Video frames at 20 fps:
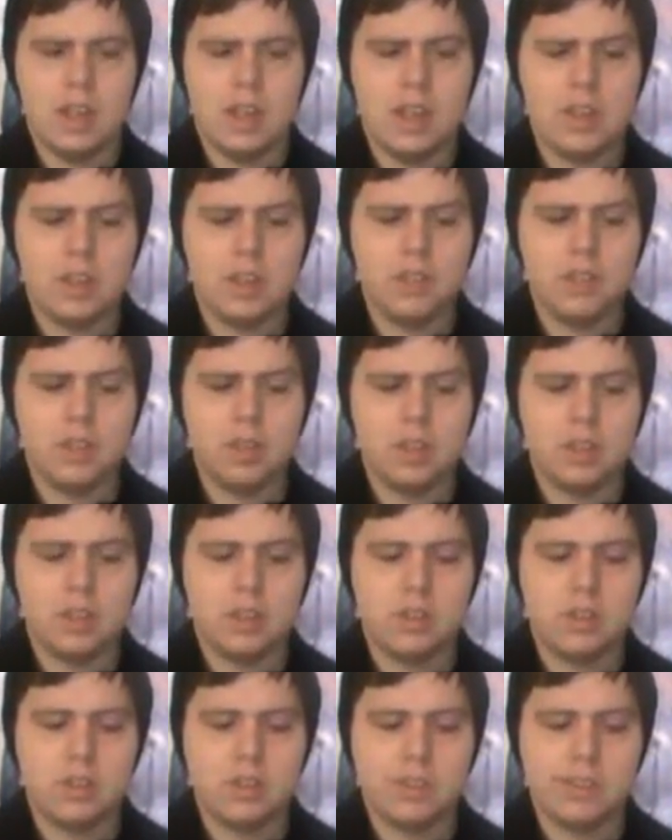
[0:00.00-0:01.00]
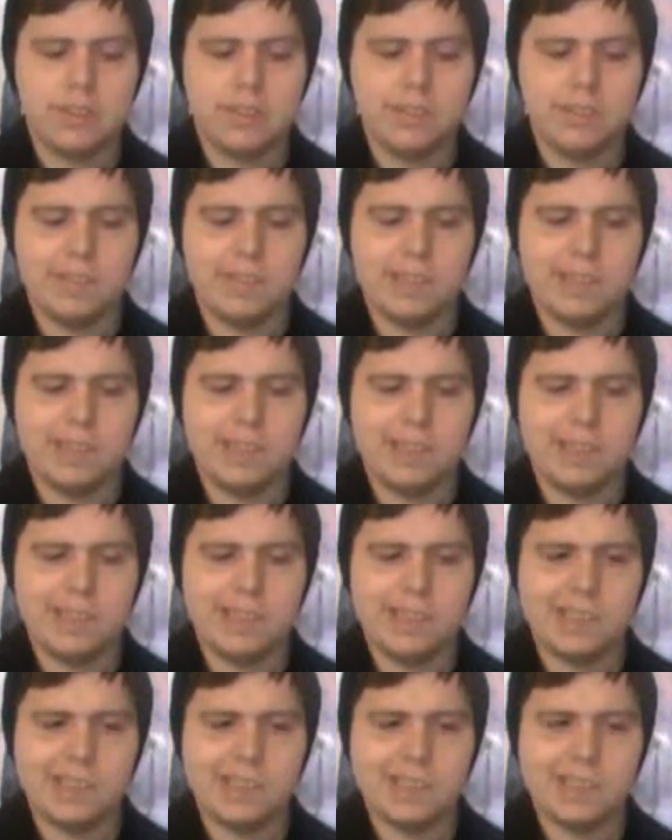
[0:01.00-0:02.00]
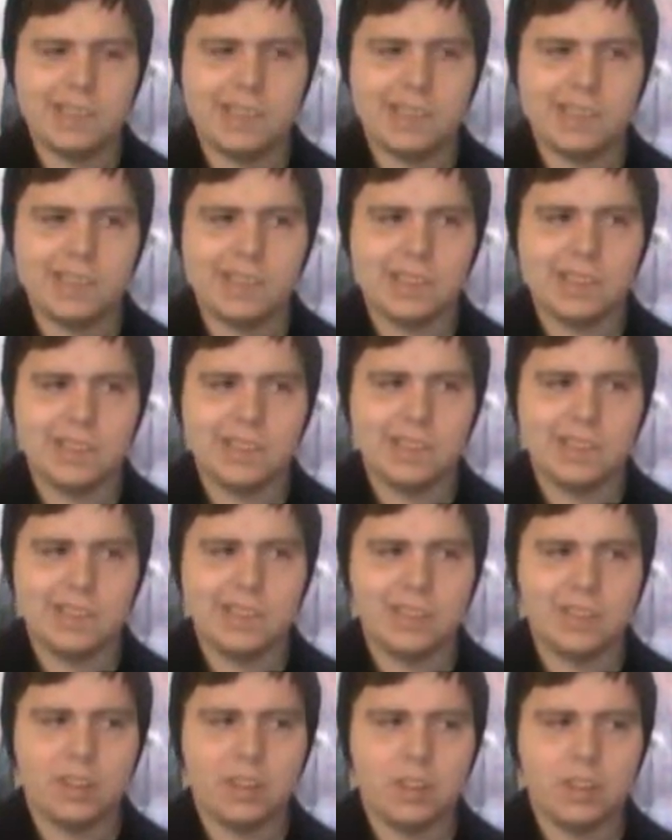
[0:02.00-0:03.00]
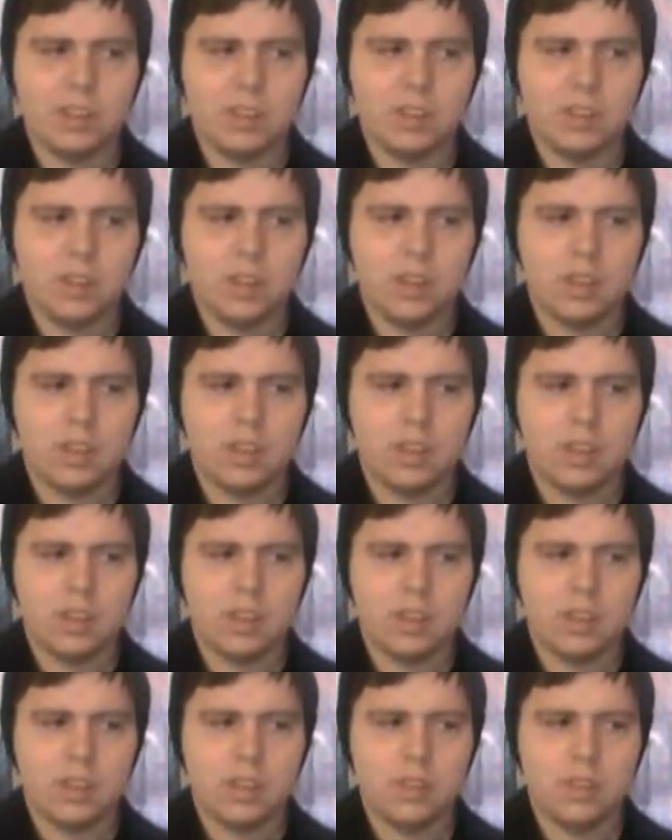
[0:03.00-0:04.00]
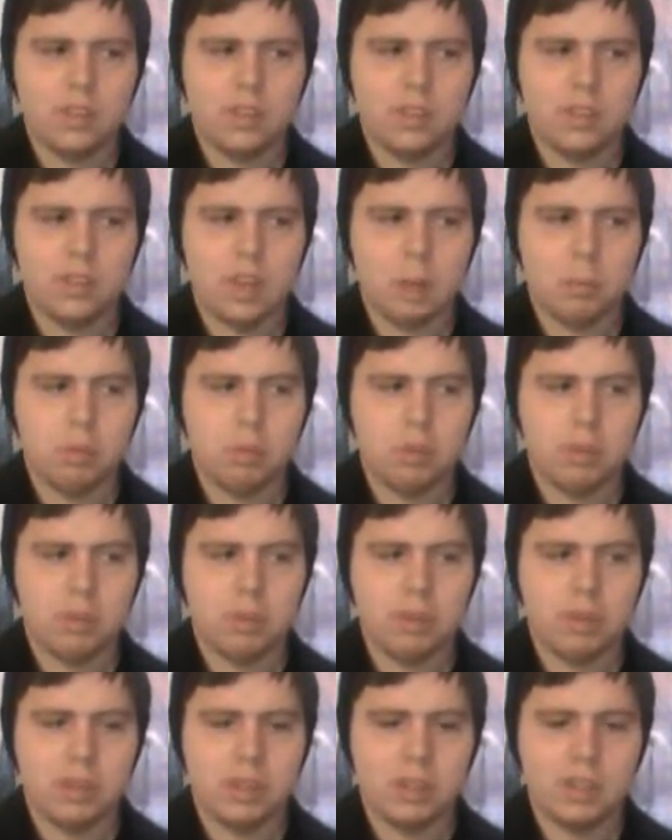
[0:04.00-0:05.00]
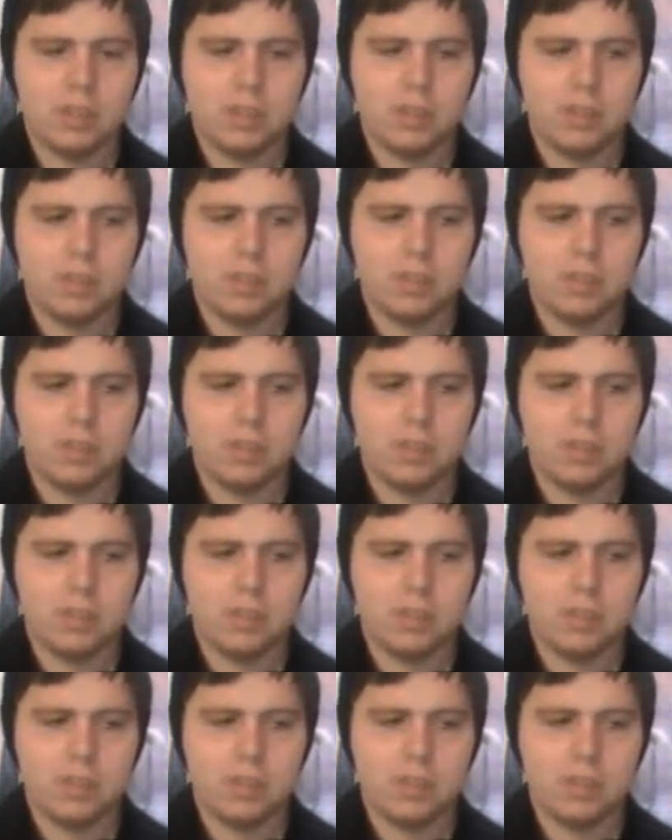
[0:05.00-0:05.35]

Is it too late to go to the library right now?